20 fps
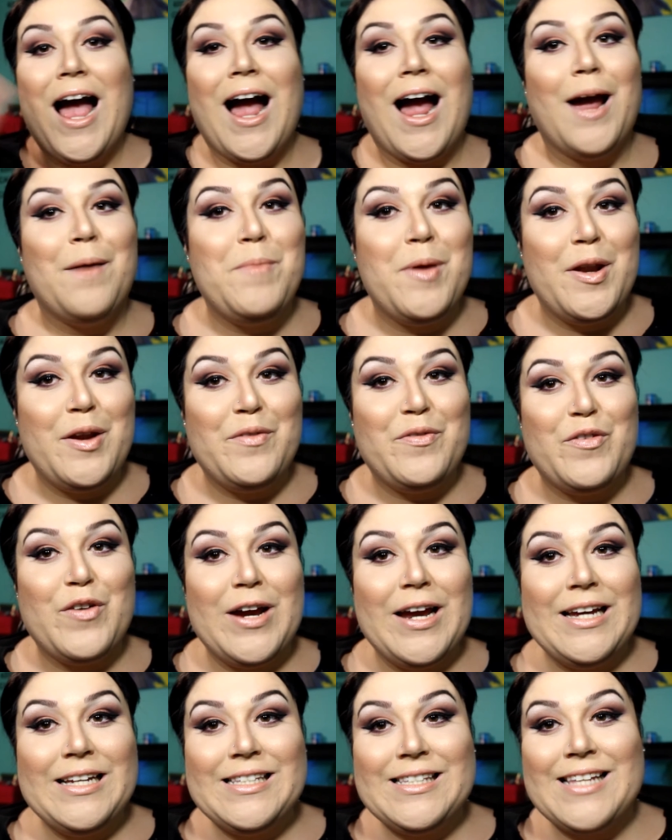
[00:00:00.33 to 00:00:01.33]
Hi beauty
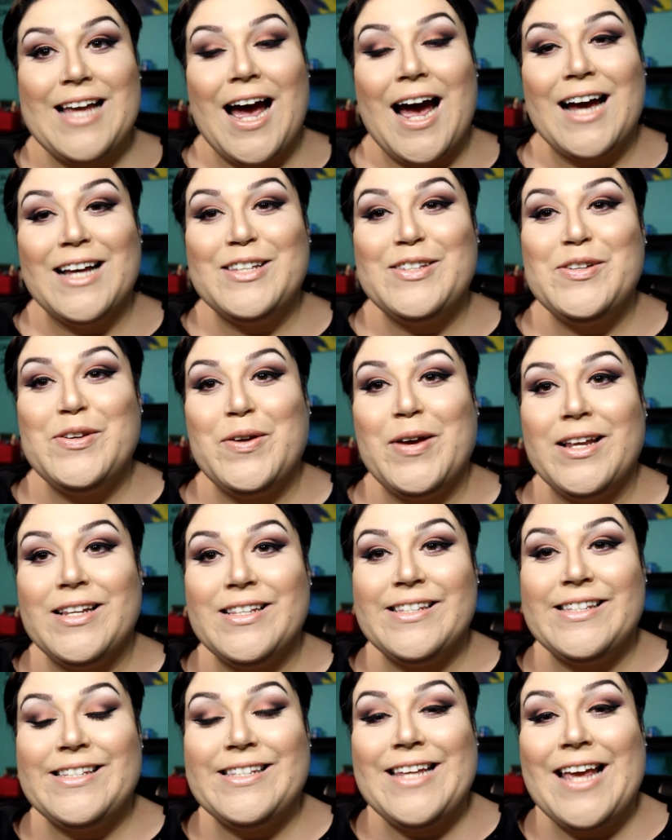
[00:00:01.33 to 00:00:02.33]
freaks, as you
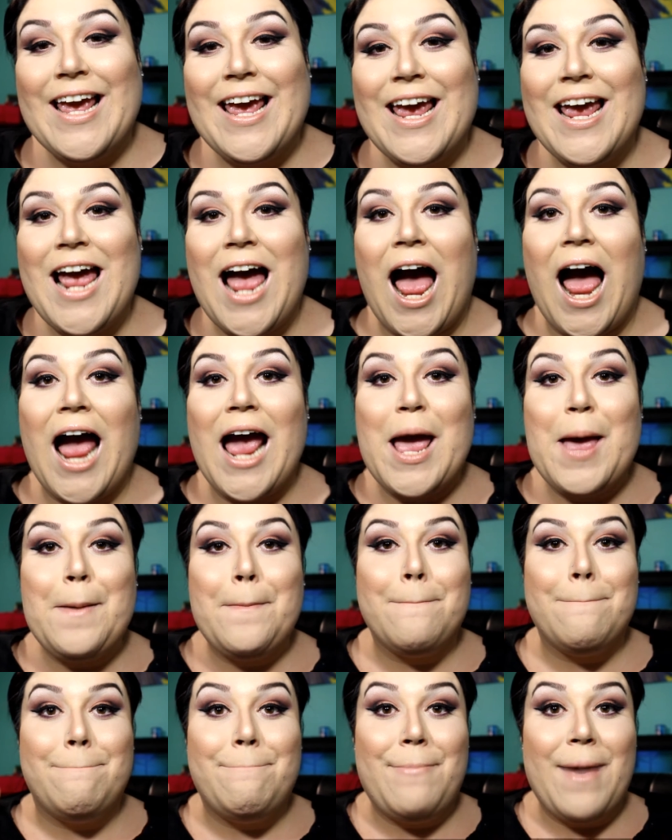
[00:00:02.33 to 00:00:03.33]
can see I
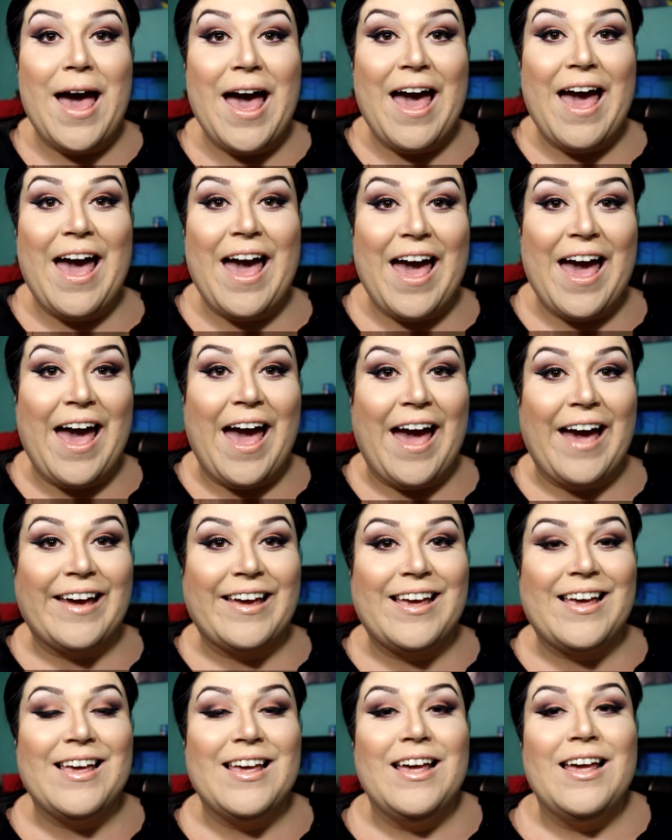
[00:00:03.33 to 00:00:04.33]
am
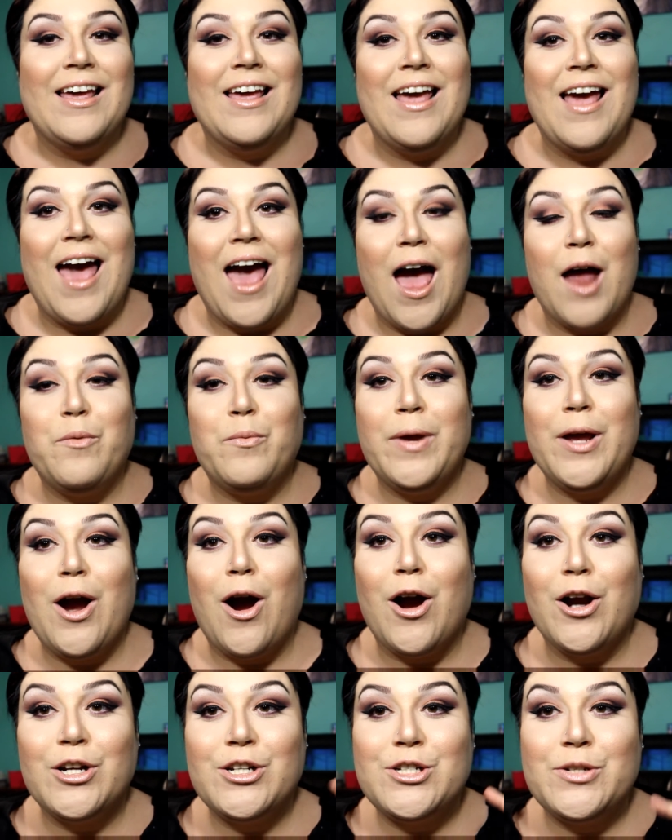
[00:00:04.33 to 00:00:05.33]
back and we
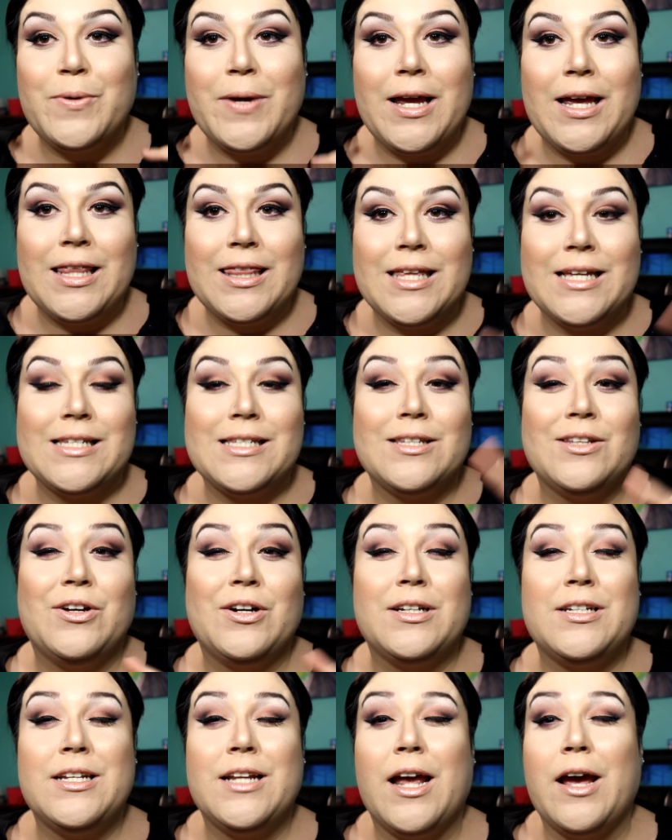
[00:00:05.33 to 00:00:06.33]
are doing this
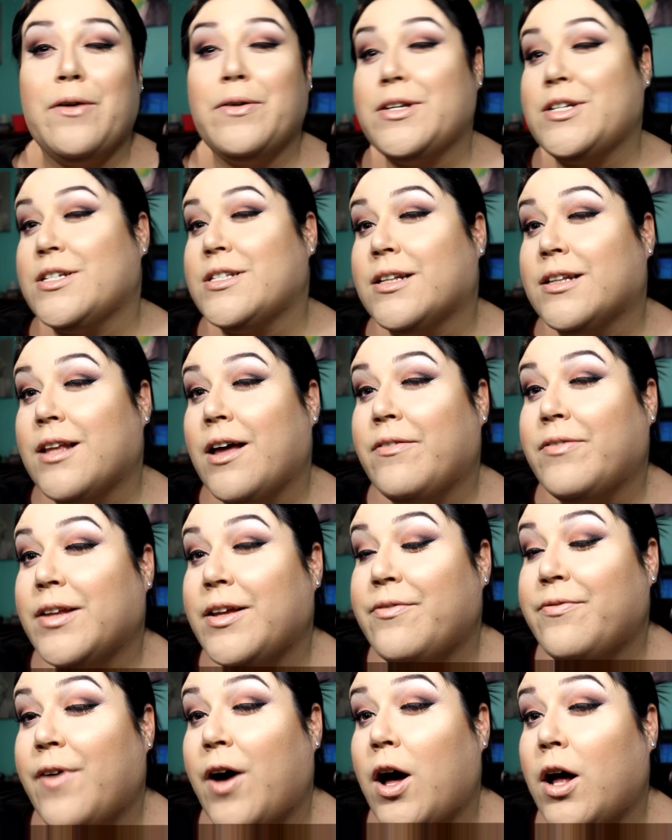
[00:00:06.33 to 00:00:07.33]
look today, which is a
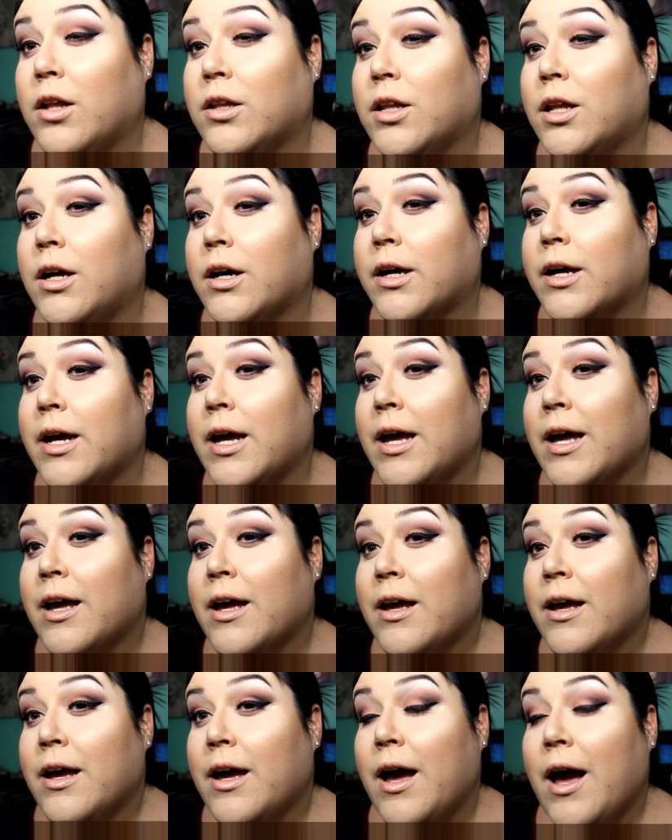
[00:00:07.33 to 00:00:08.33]
lovely fall look,
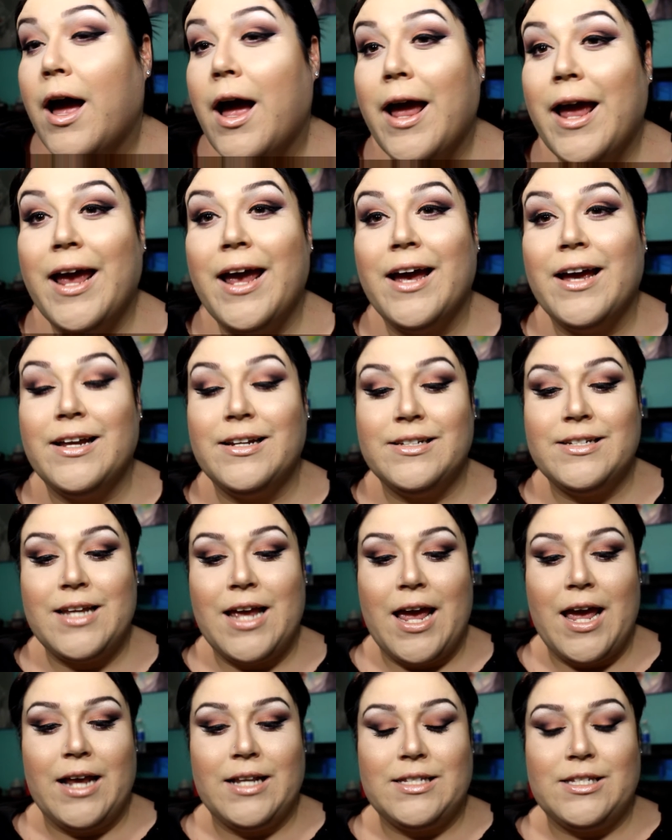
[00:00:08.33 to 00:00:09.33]
and
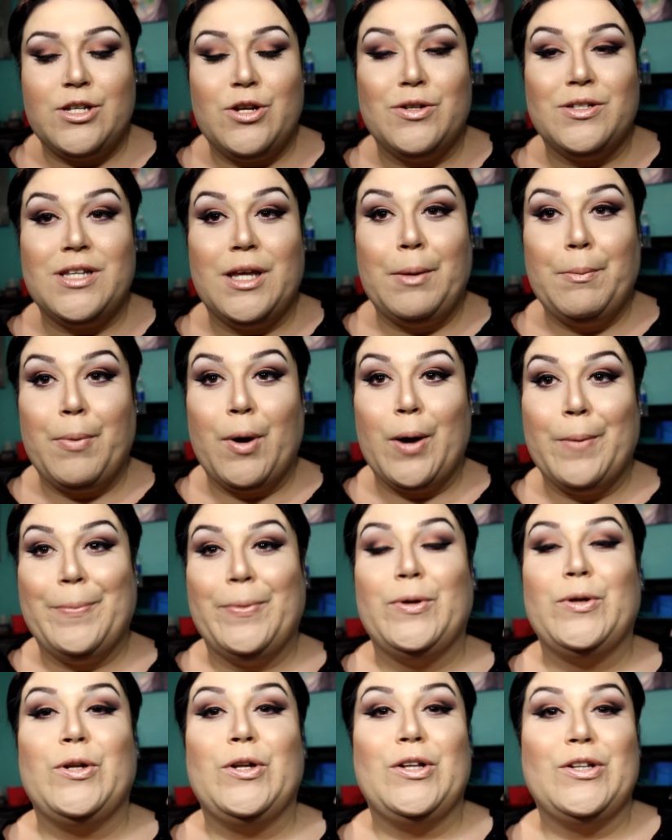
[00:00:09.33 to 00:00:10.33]
it's using
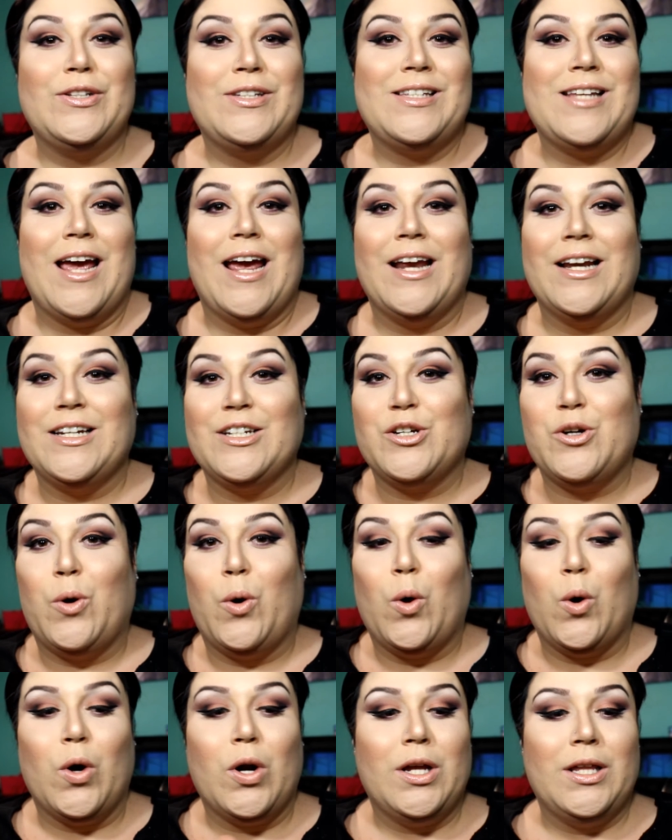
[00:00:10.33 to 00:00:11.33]
purples and
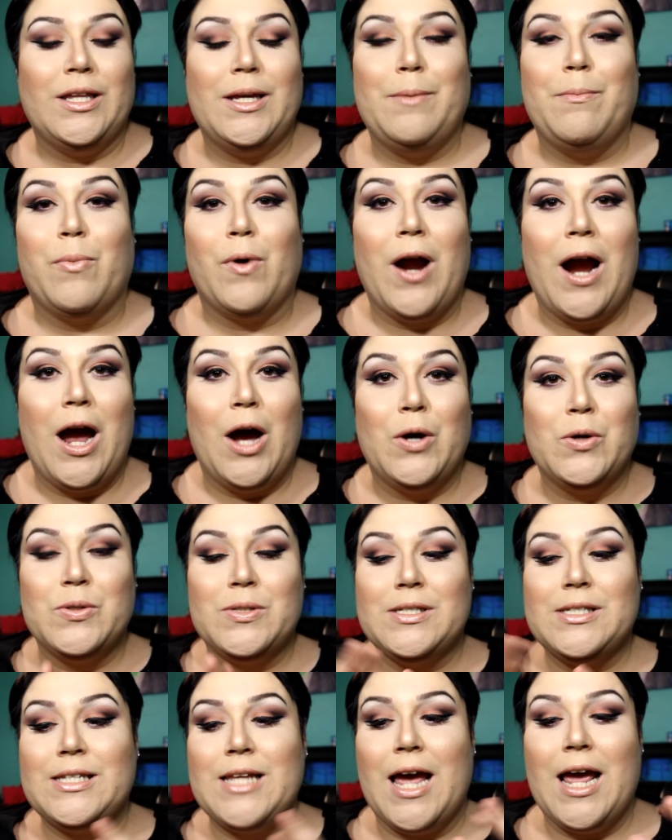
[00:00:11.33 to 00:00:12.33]
corally
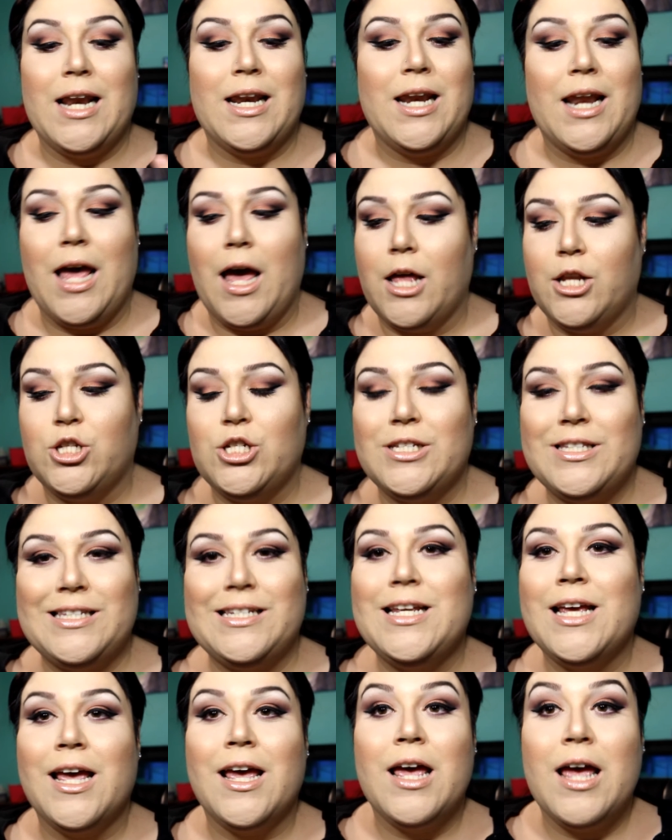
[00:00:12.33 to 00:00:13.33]
browns and
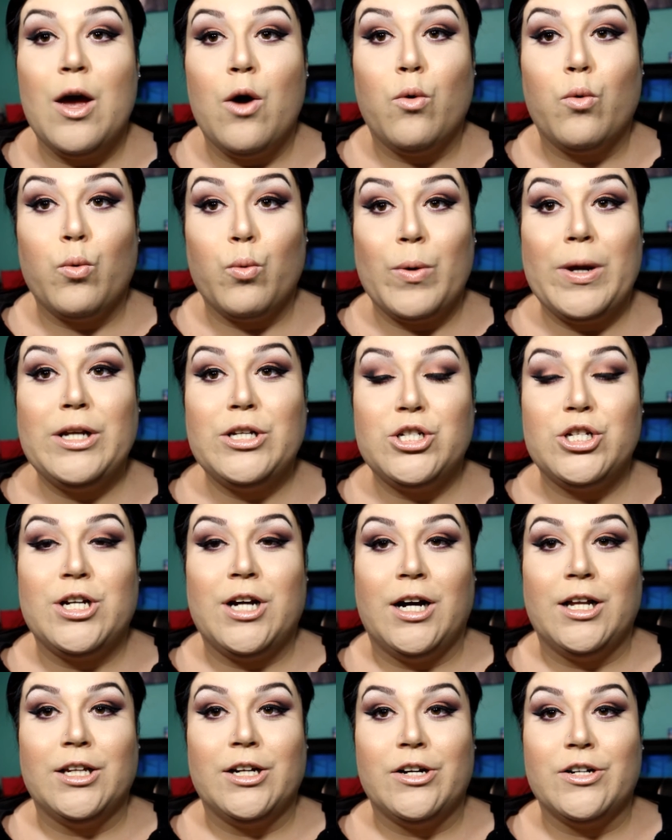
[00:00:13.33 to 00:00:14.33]
just rich
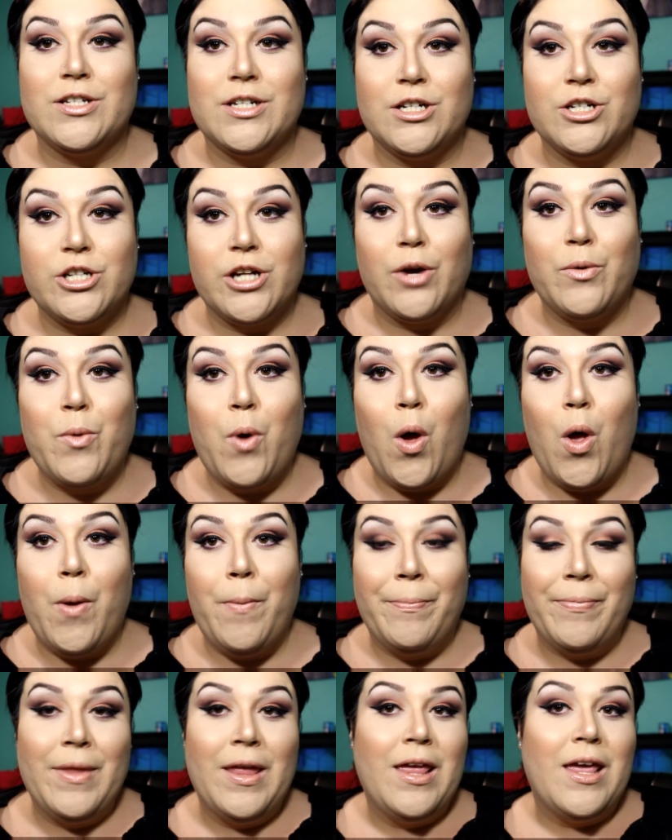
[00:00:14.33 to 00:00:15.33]
colors in
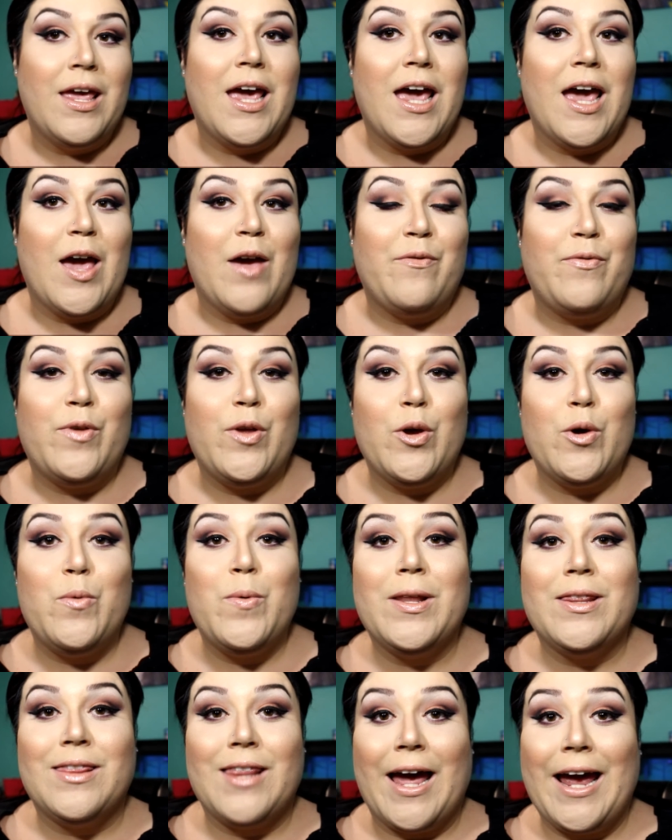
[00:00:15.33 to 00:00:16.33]
general. If you
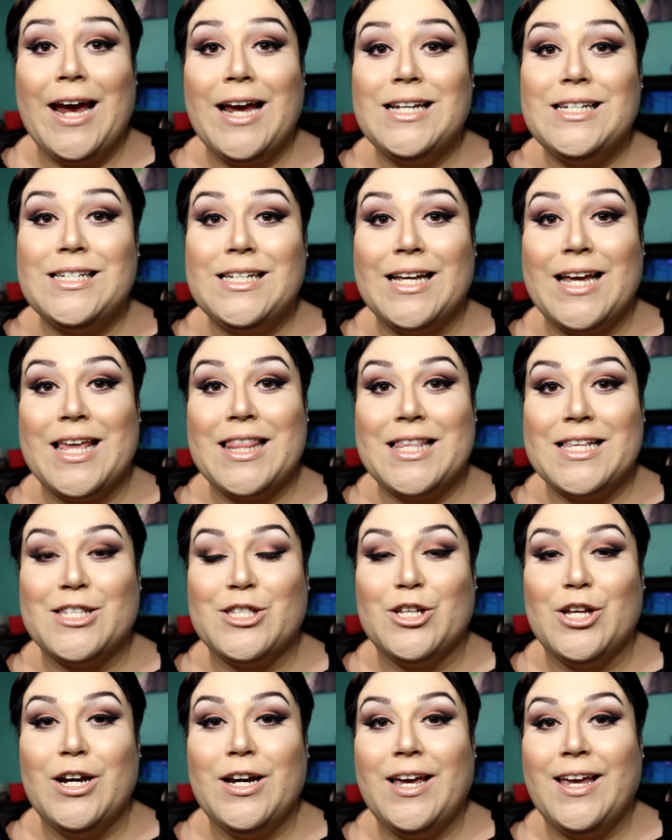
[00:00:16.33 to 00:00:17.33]
would like to get
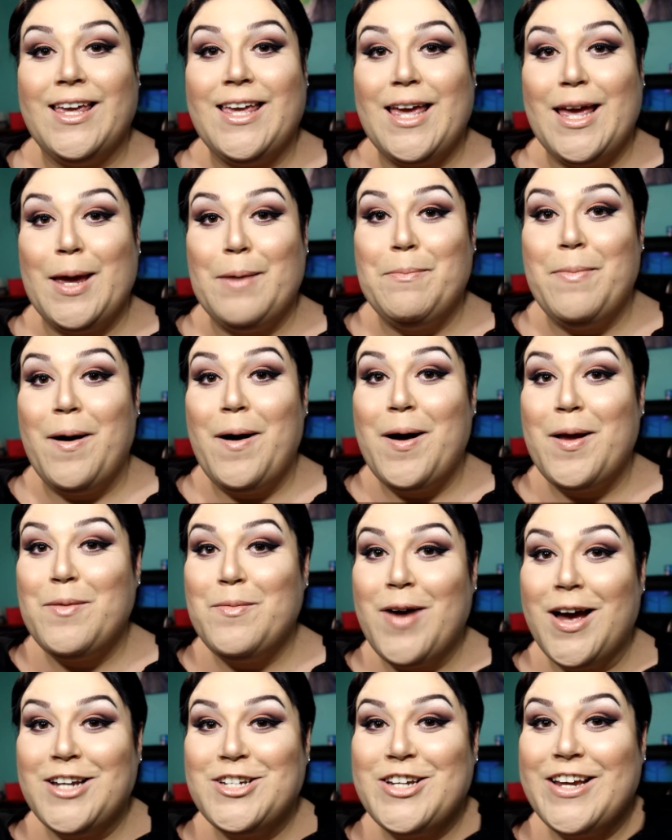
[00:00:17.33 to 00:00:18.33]
this look, keep
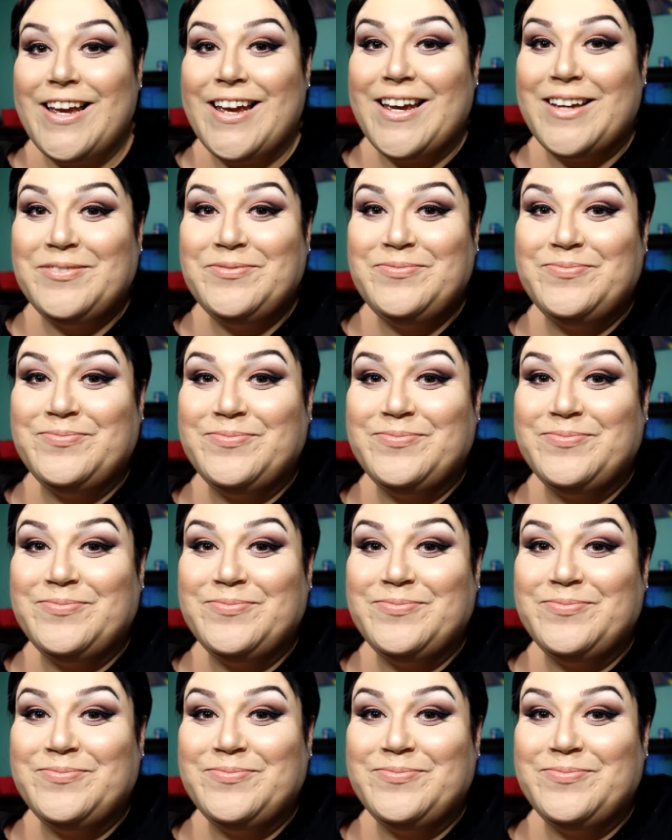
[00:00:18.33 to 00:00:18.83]
on watching.